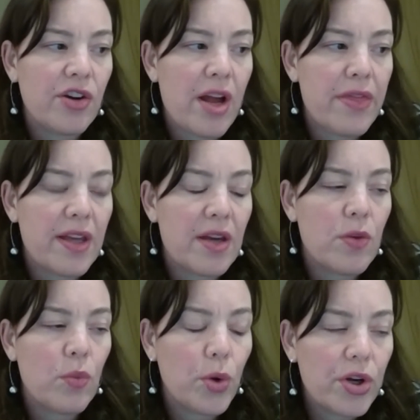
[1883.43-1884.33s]
I think the
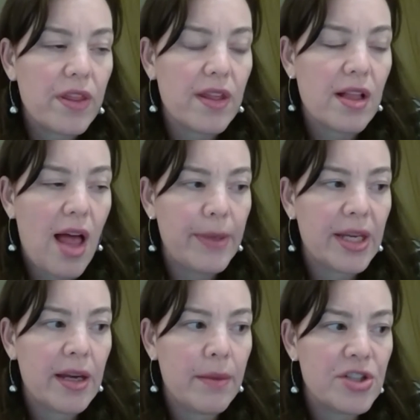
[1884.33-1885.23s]
work of the Climate
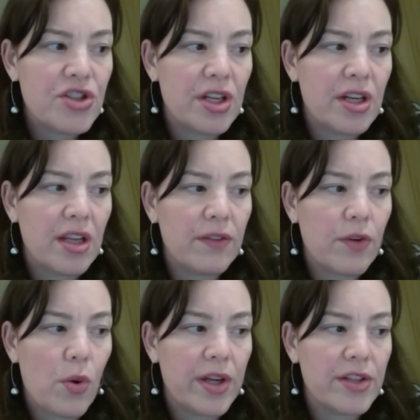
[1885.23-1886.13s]
Commission is going